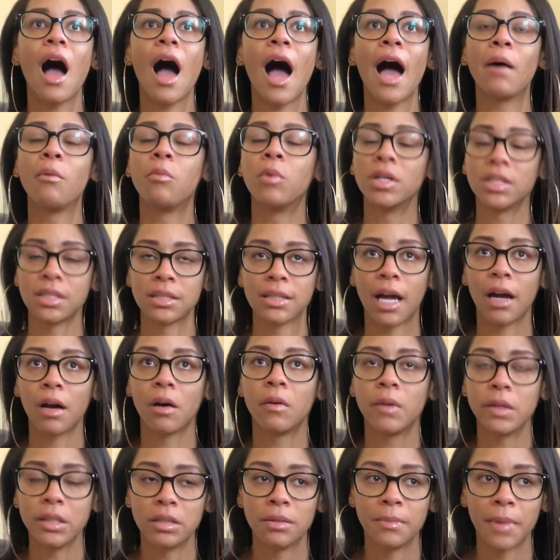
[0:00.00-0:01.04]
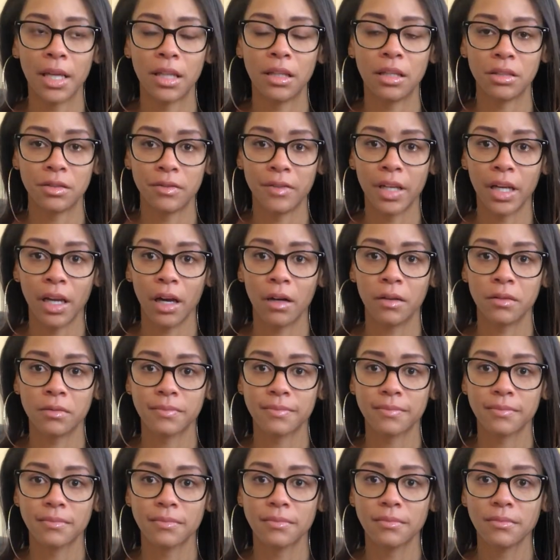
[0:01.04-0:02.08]
I was not going to make this video.
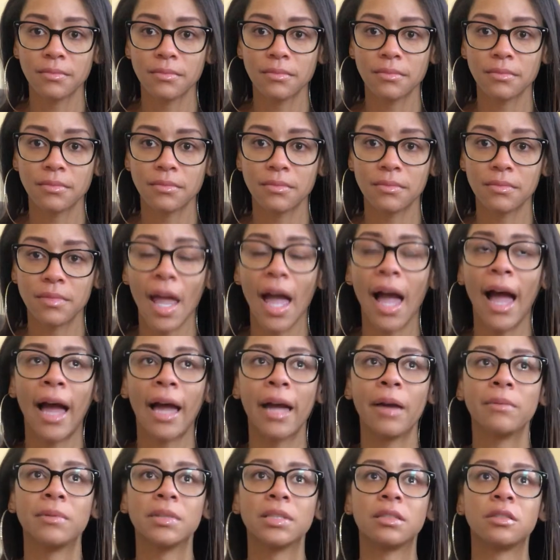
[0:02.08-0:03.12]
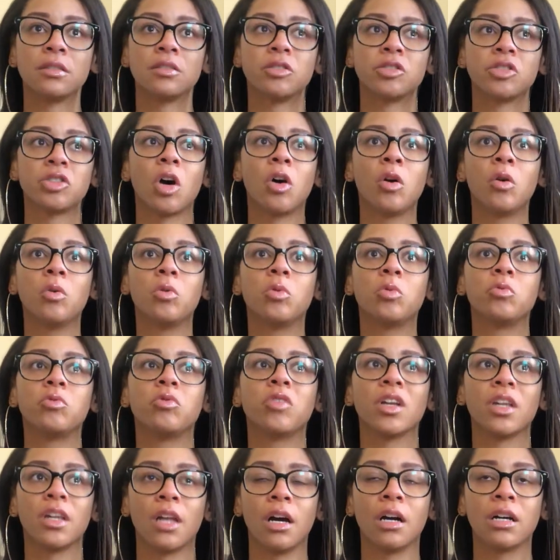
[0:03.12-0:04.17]
I was so
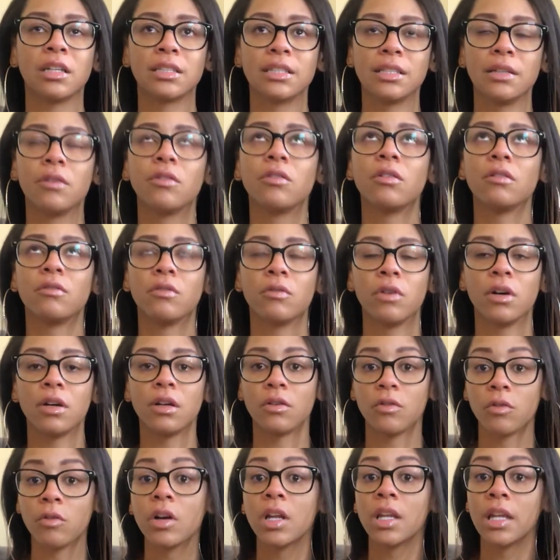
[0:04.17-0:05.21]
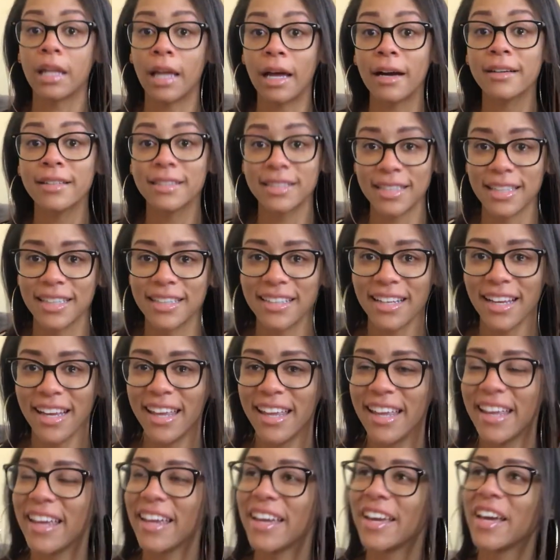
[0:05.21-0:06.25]
reluctant
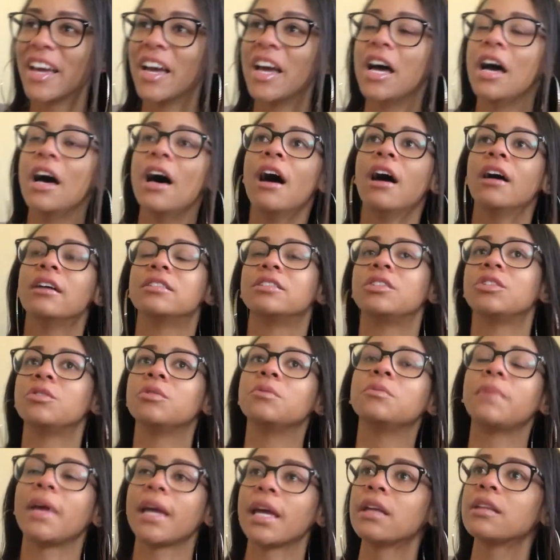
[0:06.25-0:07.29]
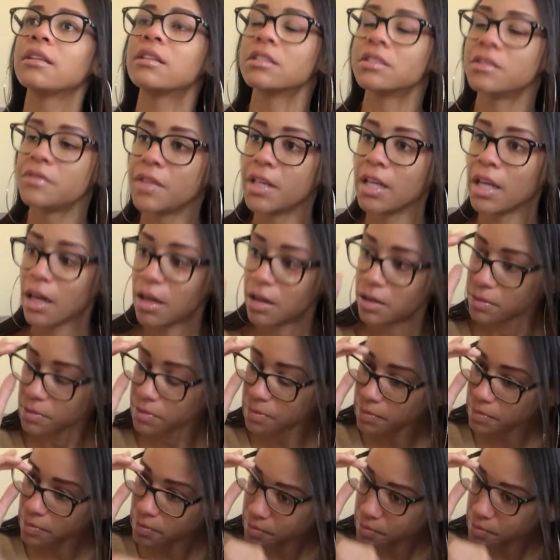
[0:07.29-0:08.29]
to making this video,